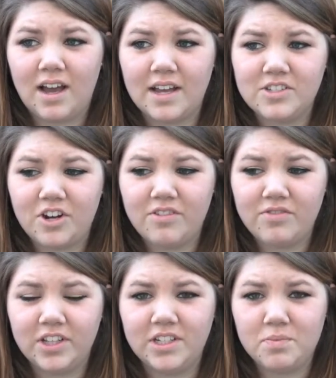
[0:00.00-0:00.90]
I
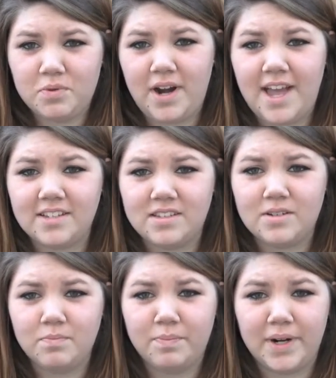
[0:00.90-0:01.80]
started feeling
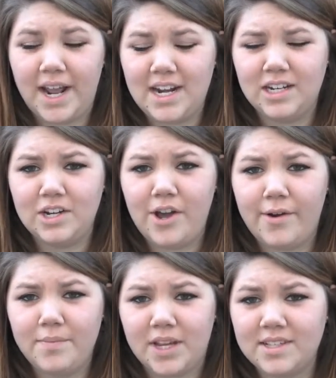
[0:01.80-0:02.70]
depressed, but I didn't know
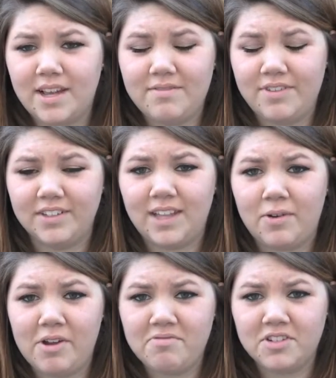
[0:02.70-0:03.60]
it because I'd felt
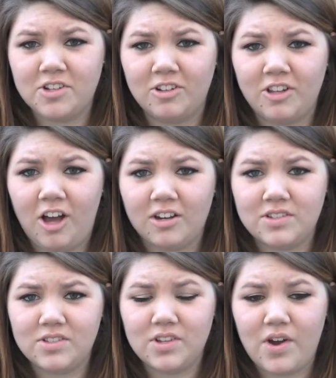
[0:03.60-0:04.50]
that way for so long,
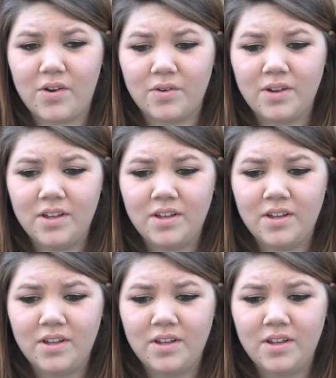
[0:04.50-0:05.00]
so